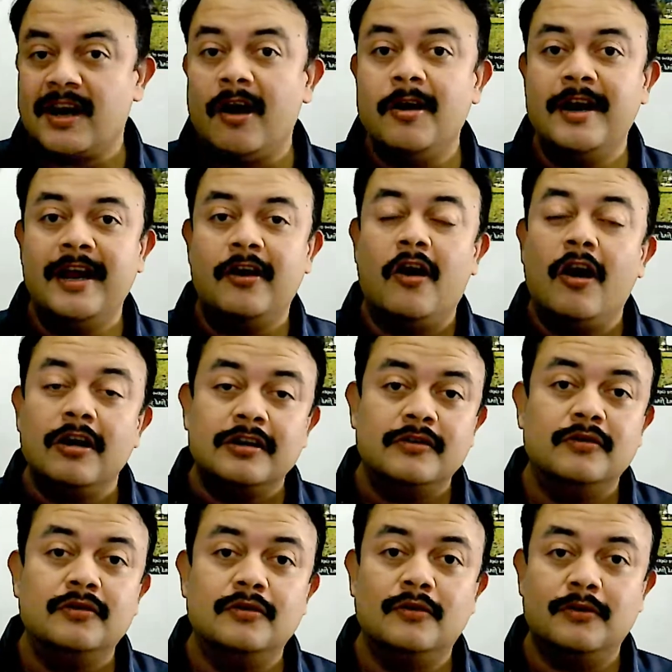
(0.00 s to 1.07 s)
Haldane, all
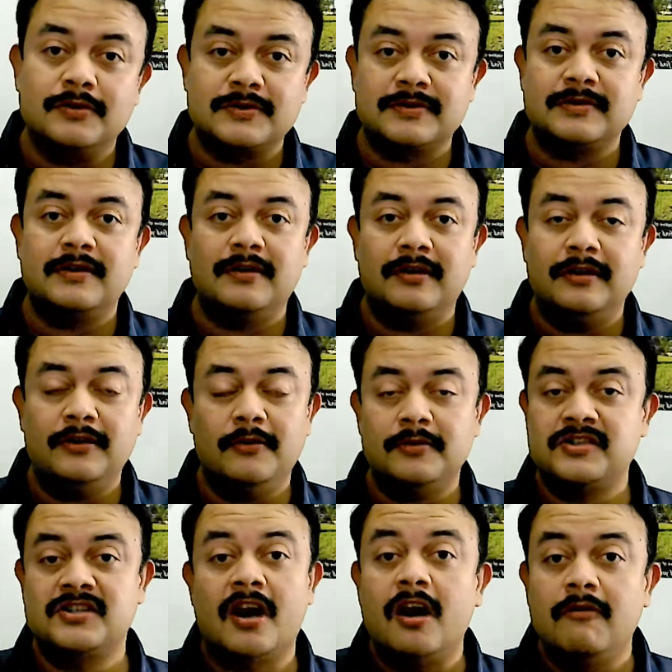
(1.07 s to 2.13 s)
those, uh, you know,
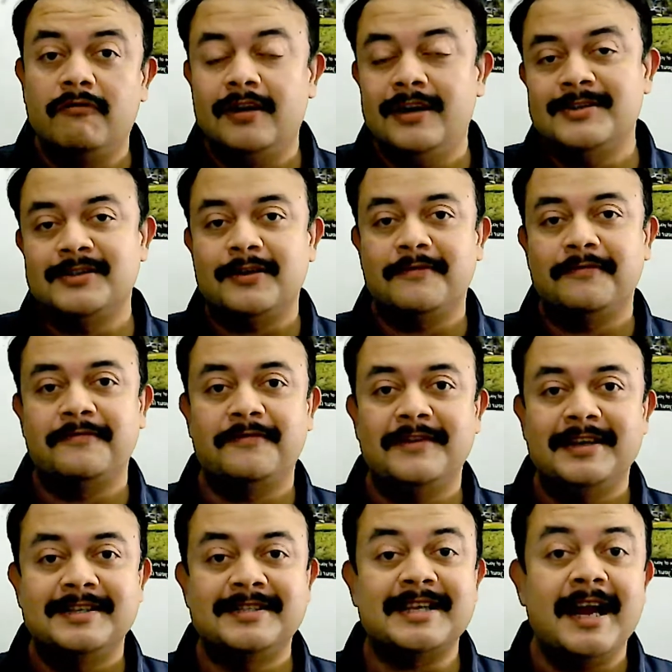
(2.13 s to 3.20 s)
stalwarts of
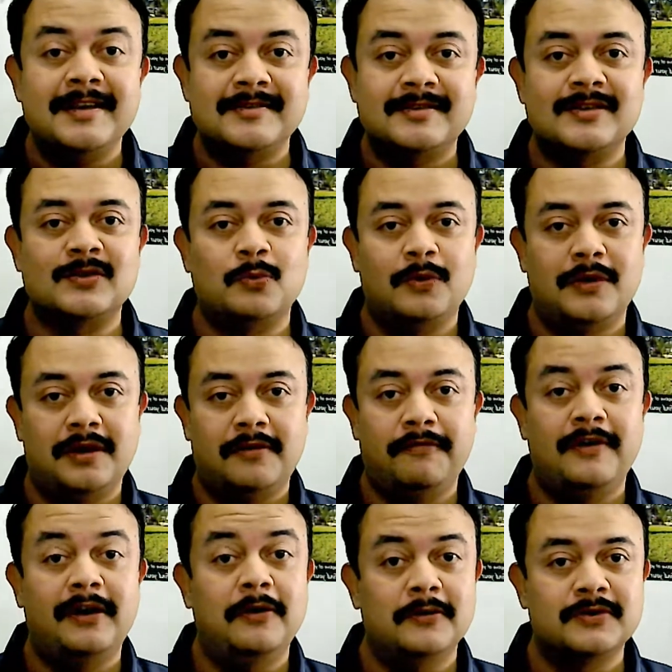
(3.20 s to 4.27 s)
sciences were
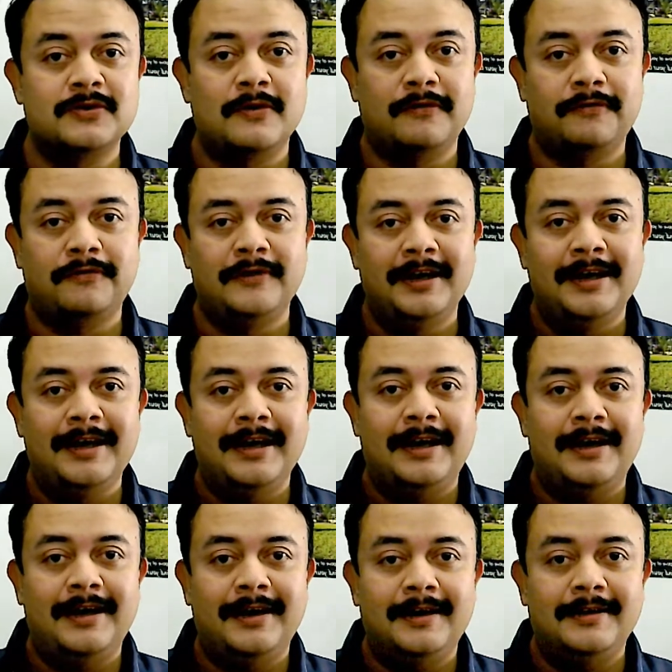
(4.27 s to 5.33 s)
fellows of
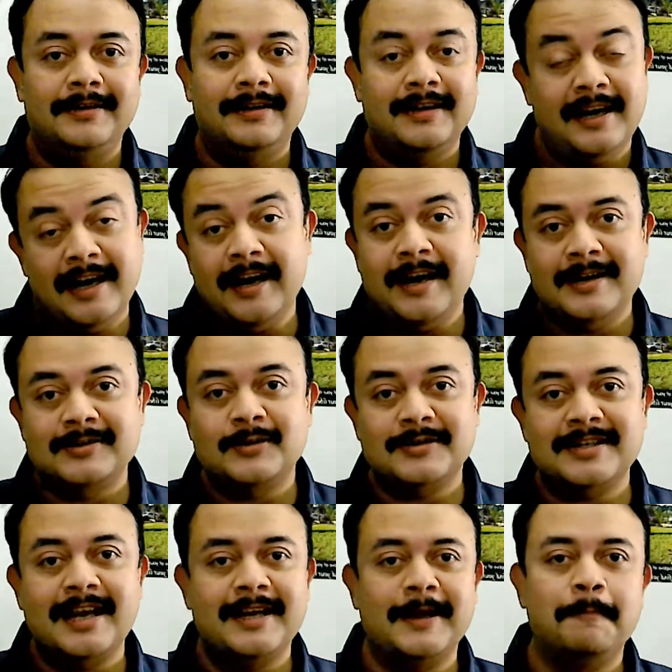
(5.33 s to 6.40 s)
uh, the Linnean
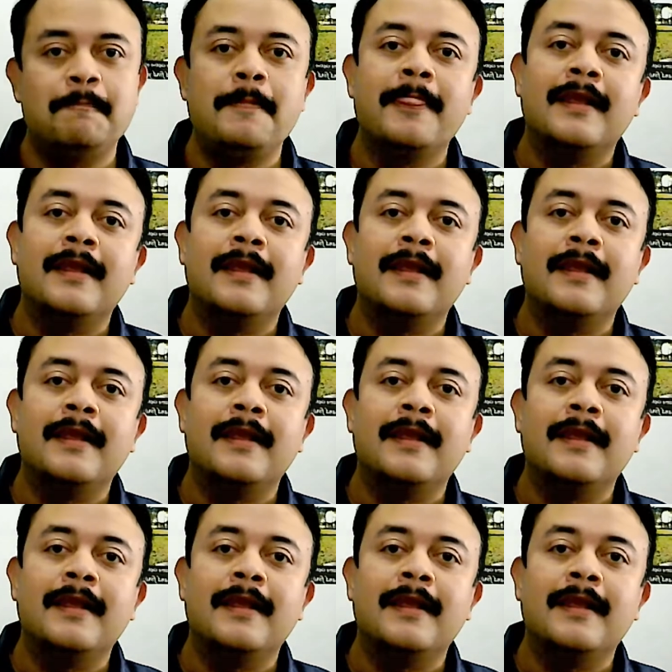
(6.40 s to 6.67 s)
Society.